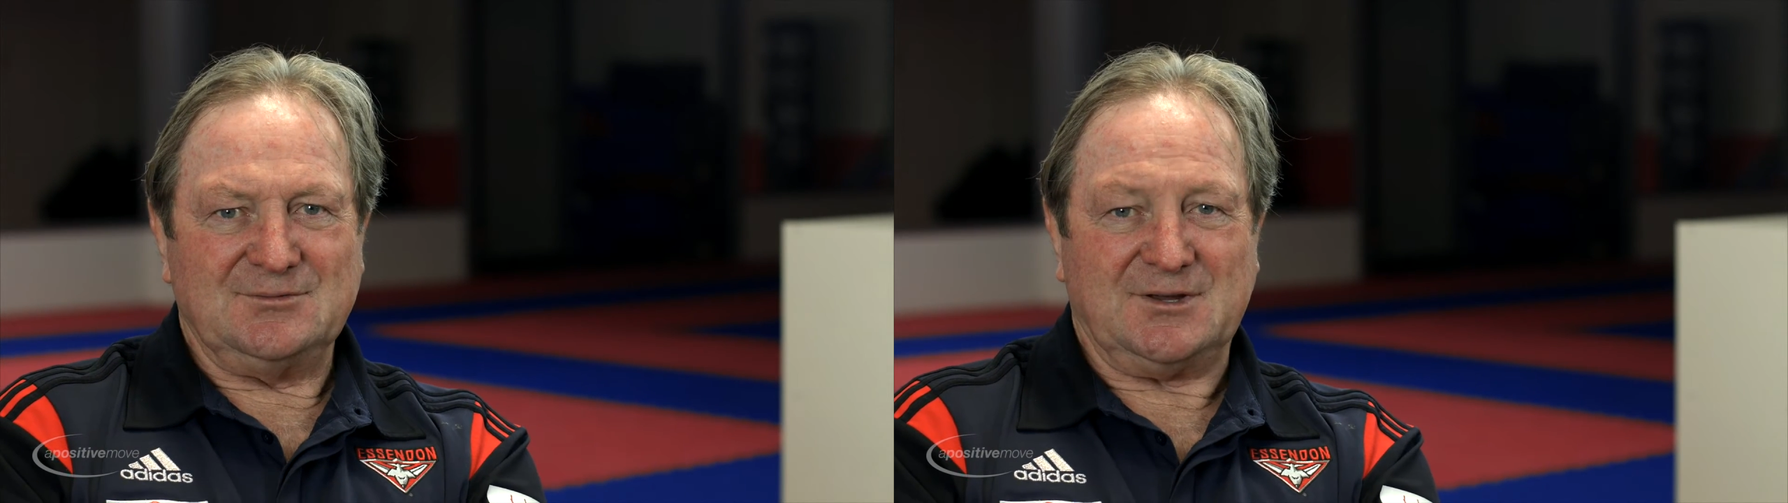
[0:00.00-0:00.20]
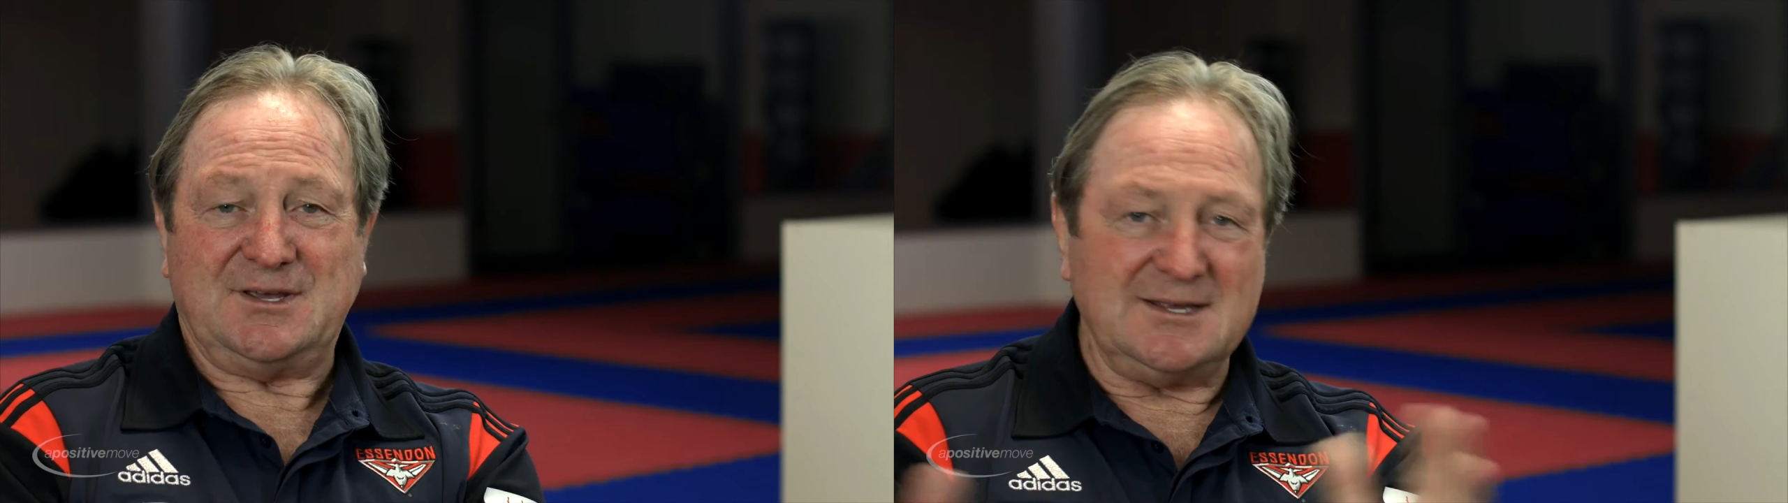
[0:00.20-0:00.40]

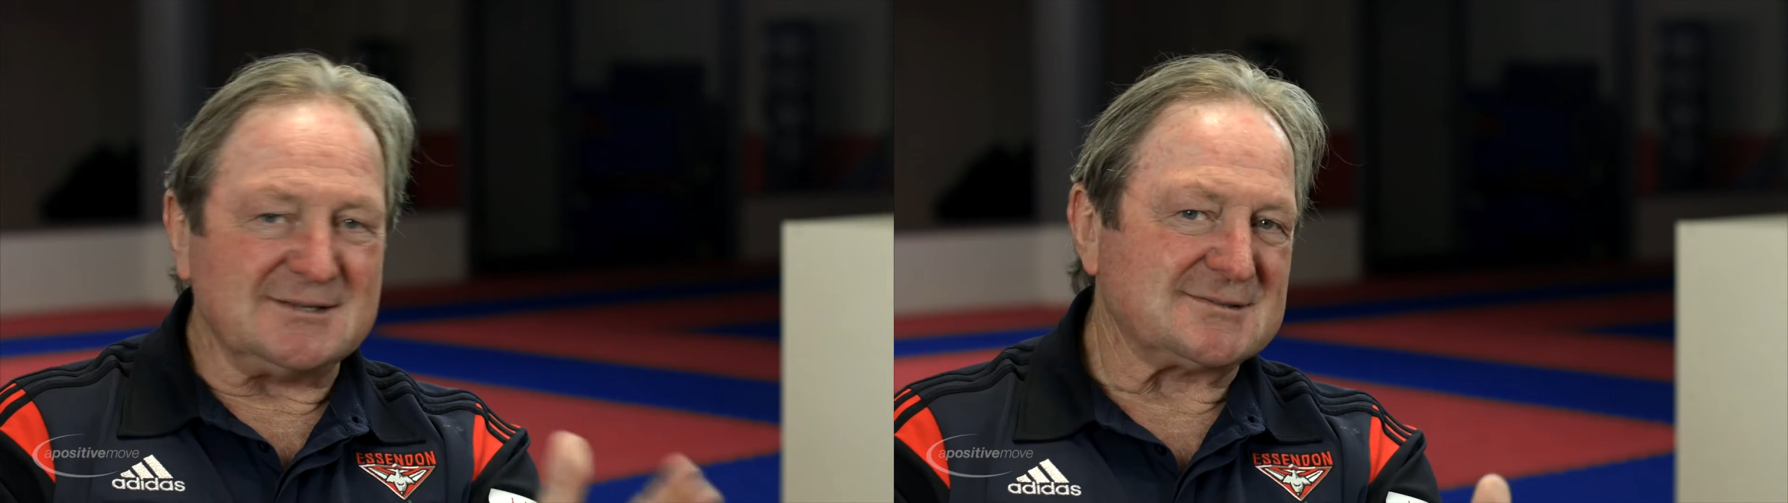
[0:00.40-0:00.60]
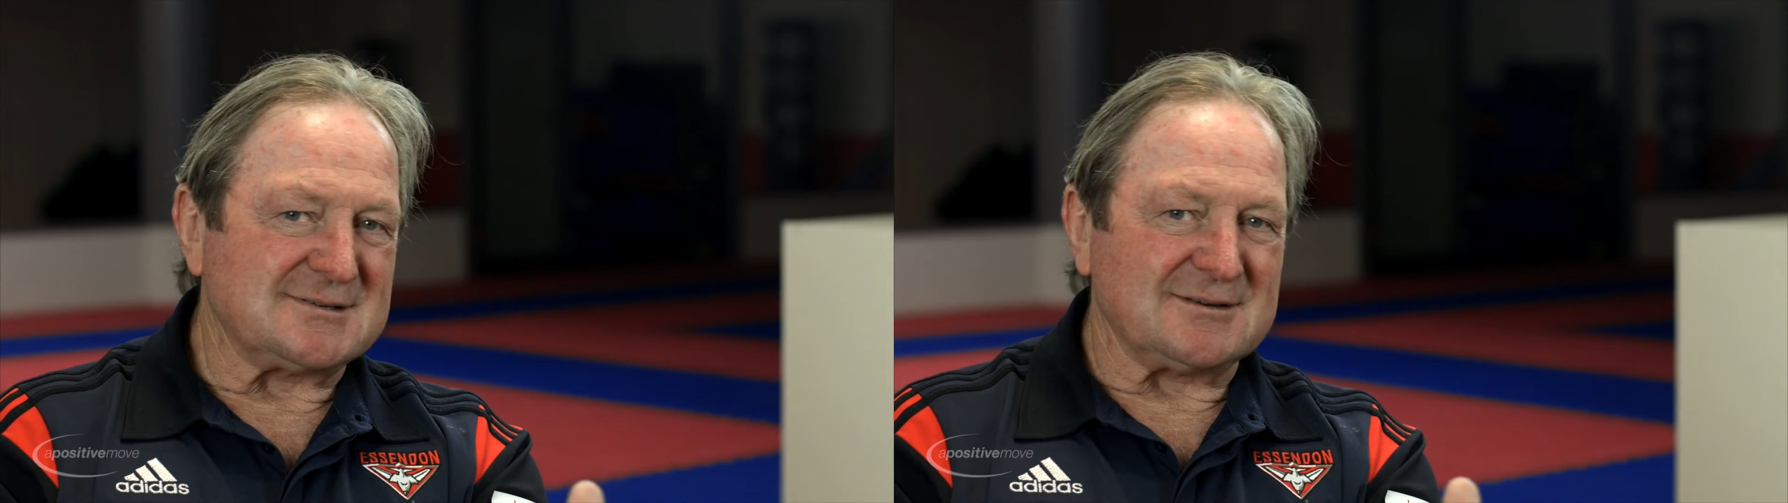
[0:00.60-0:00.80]
for
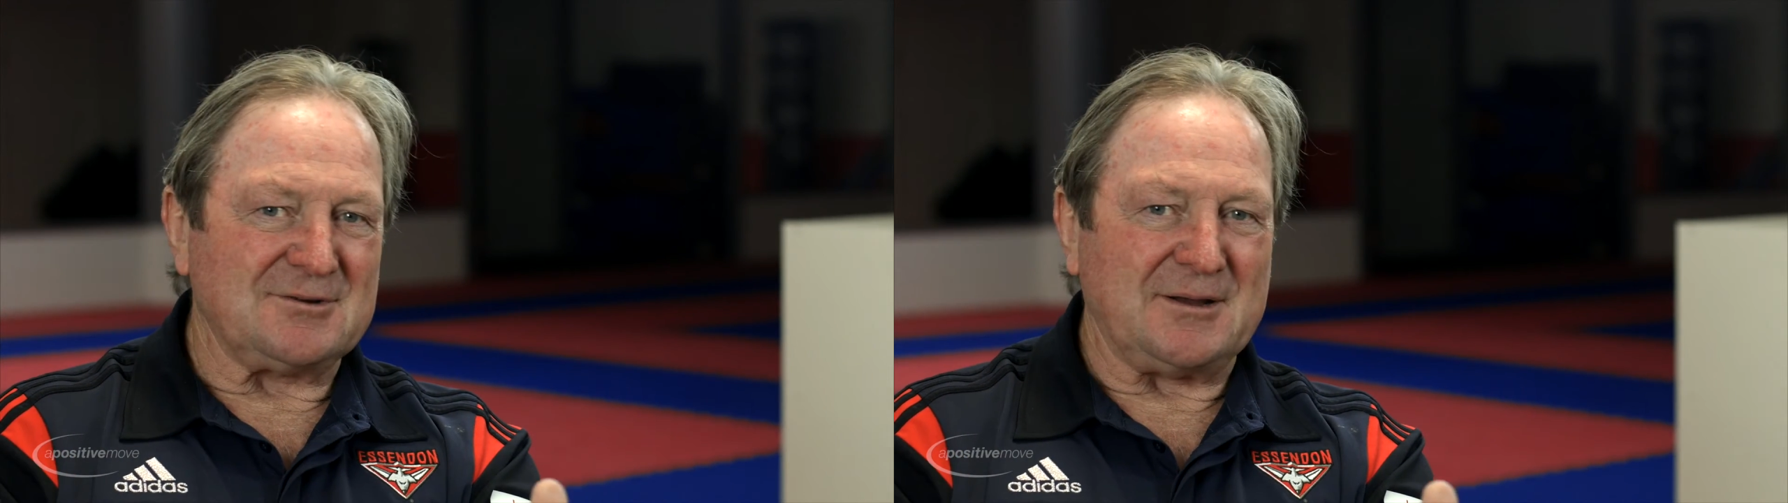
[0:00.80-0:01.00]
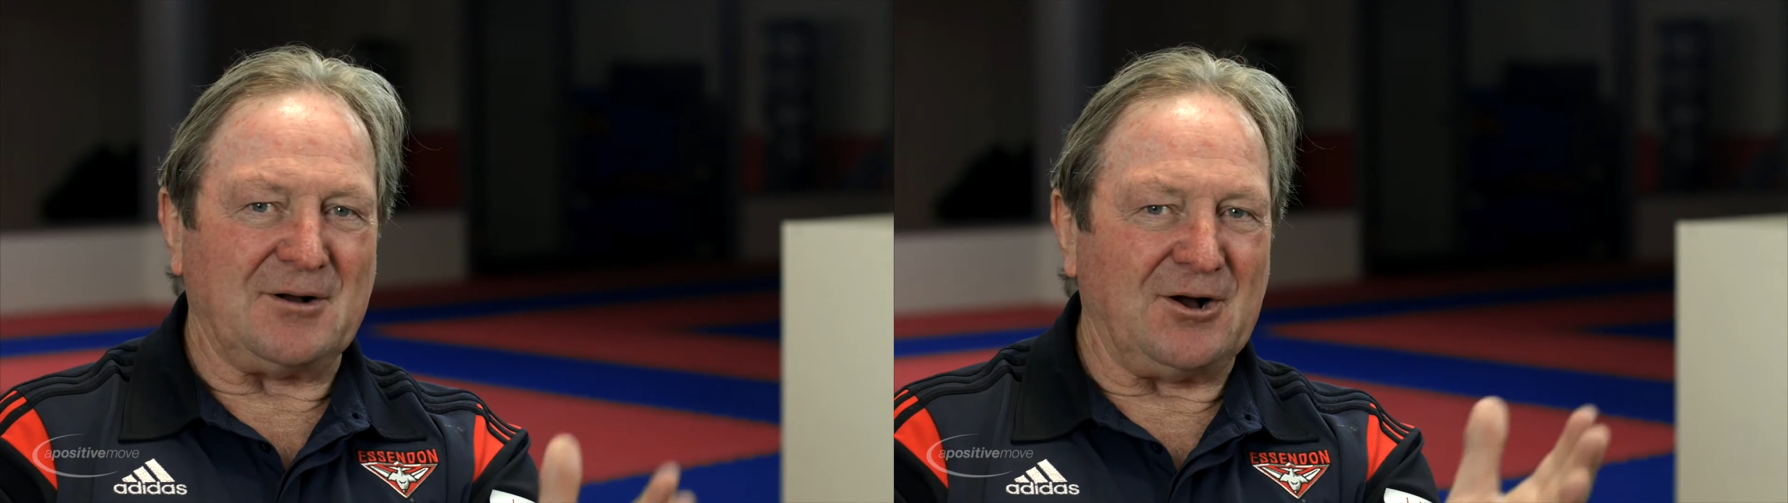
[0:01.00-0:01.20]
kids to grab